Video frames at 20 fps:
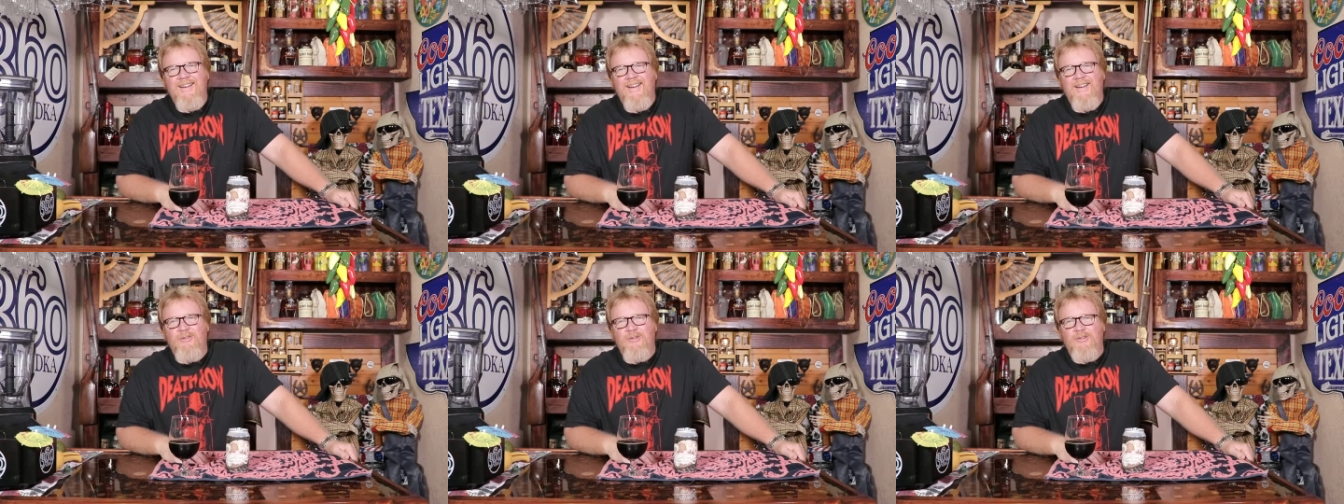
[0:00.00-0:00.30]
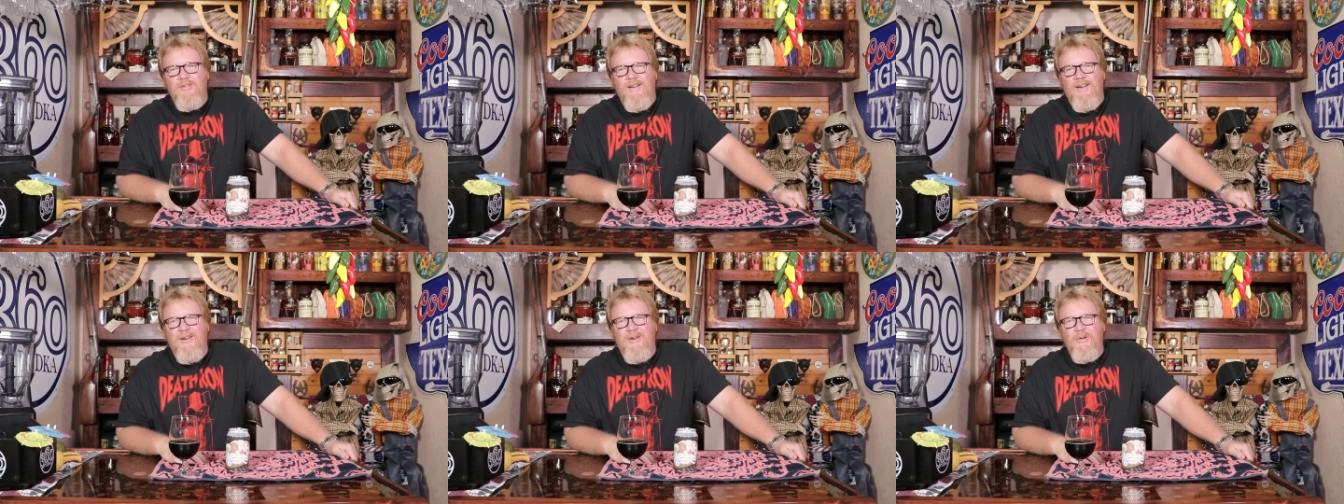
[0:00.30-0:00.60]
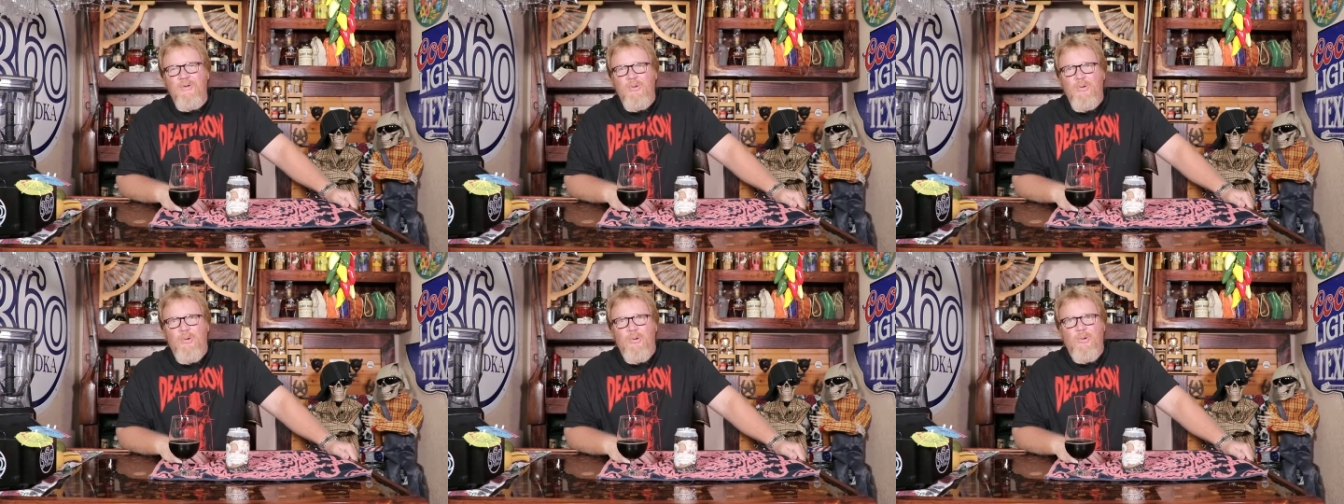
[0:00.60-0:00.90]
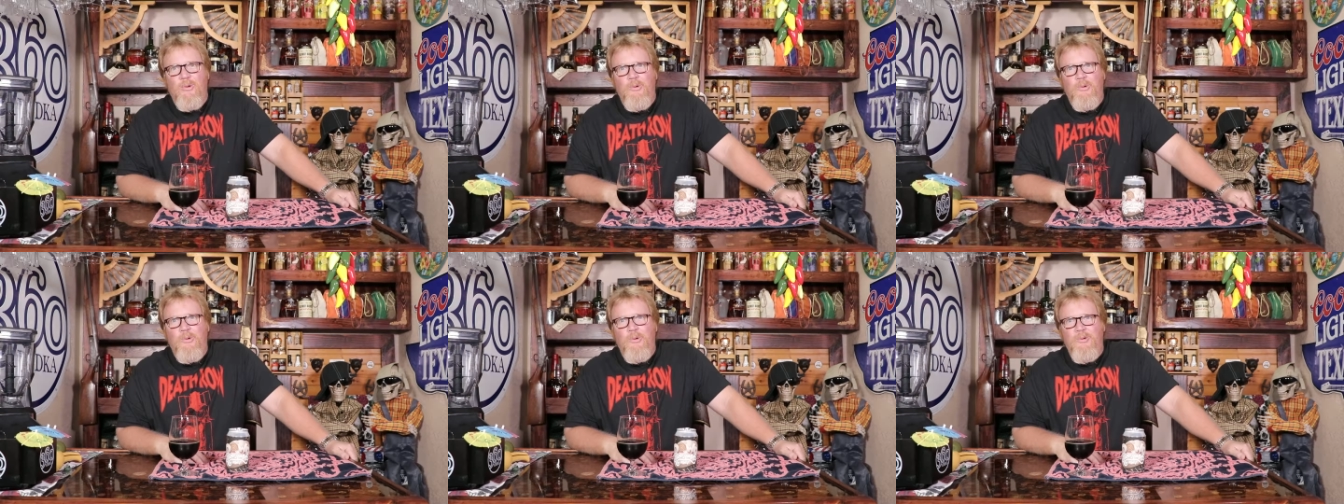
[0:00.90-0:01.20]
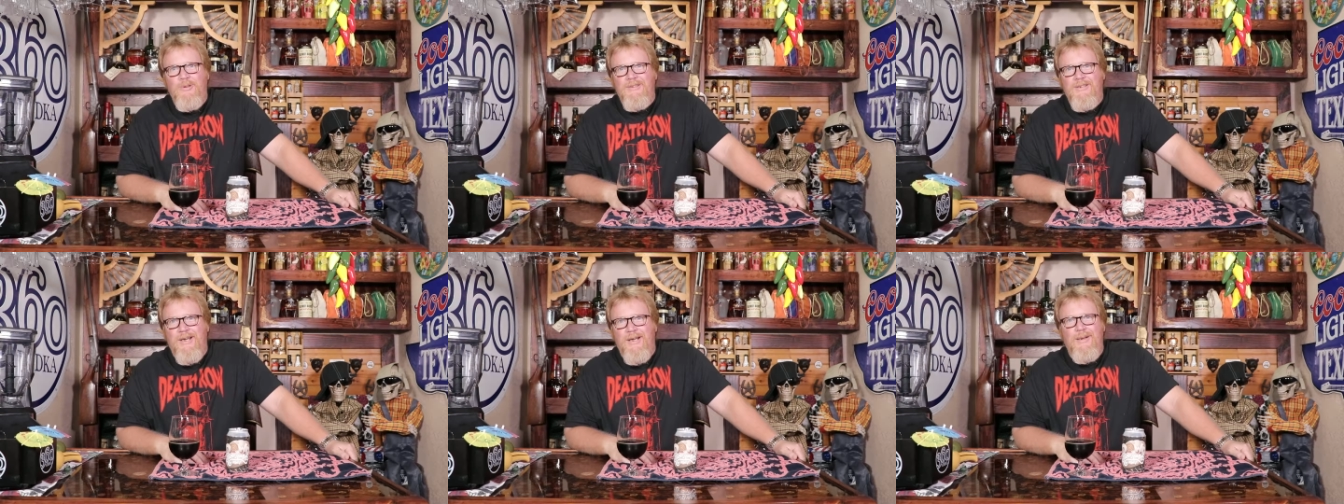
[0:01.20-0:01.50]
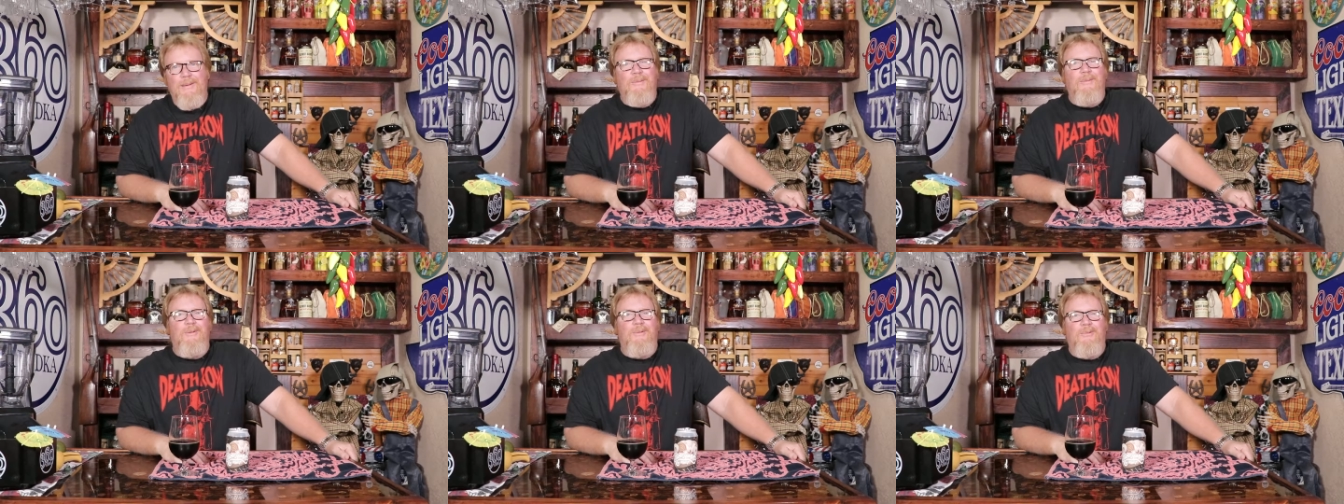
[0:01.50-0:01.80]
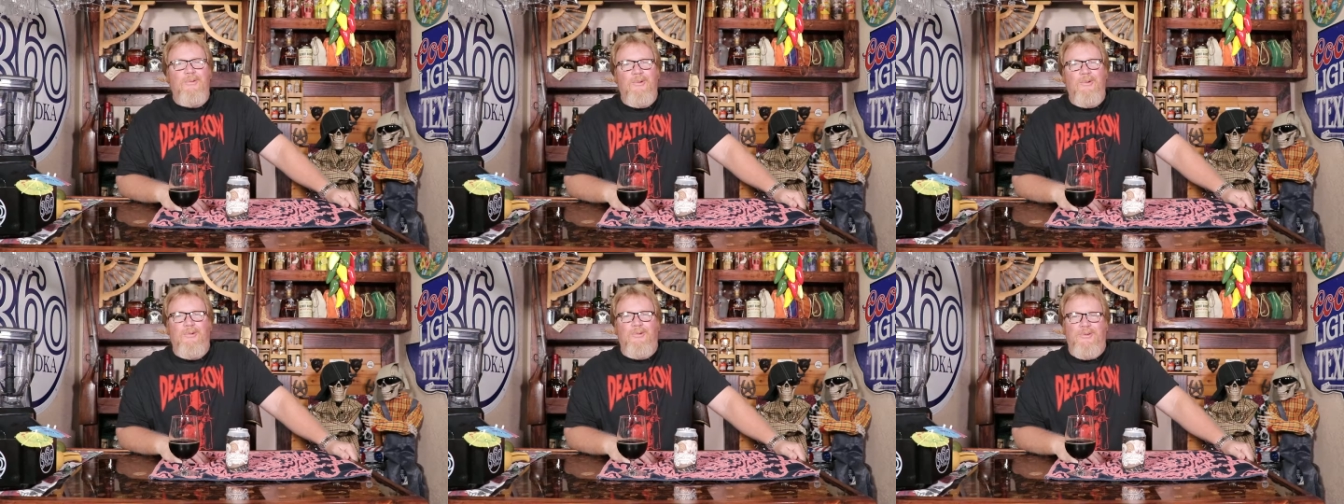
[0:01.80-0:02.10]
and we're like, ooh, cinnamon
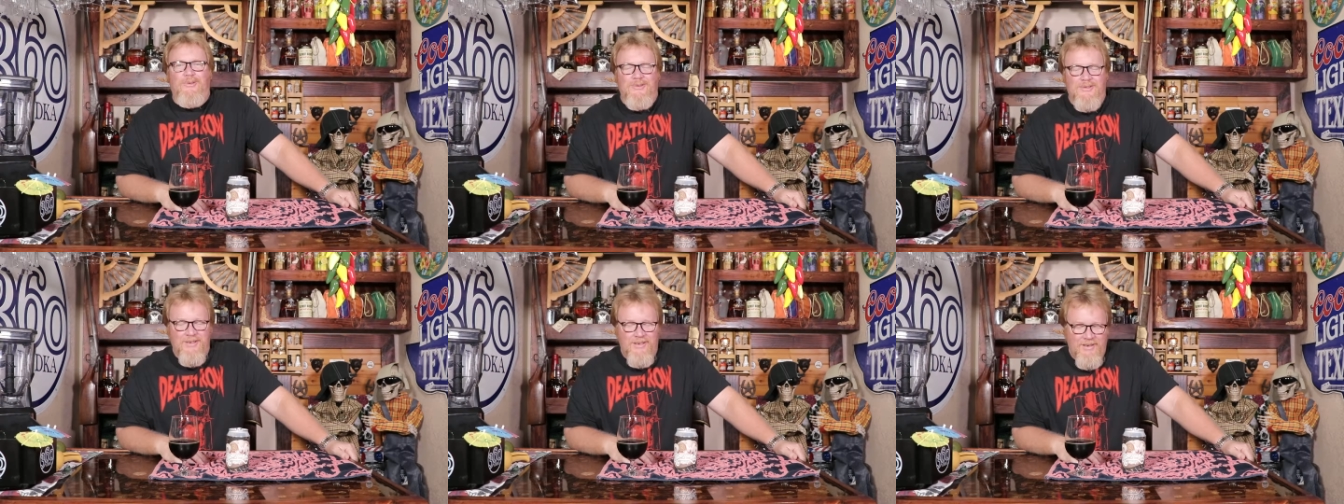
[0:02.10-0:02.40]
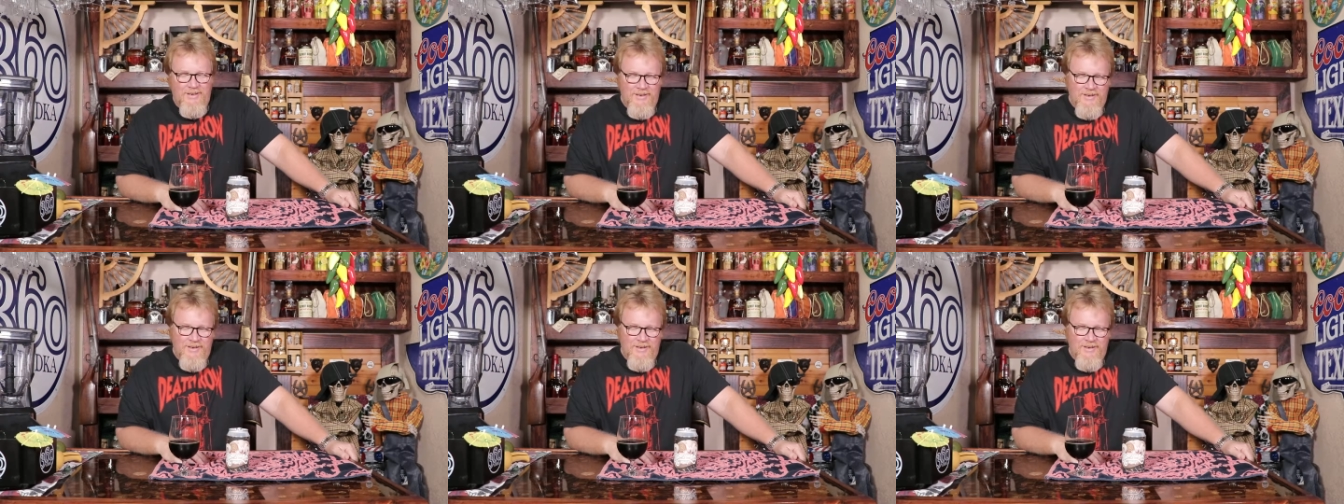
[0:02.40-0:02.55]
rolls.